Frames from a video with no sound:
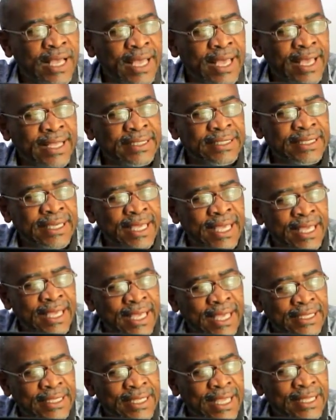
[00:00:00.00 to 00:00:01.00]

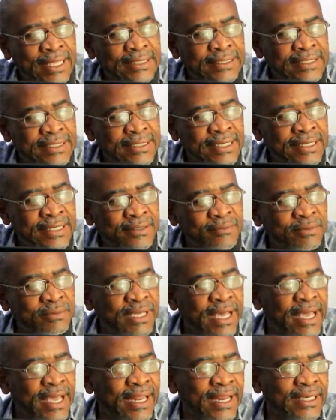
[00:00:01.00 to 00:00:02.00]

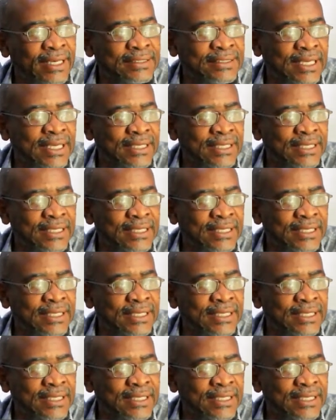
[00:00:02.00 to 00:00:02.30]
didn't kind of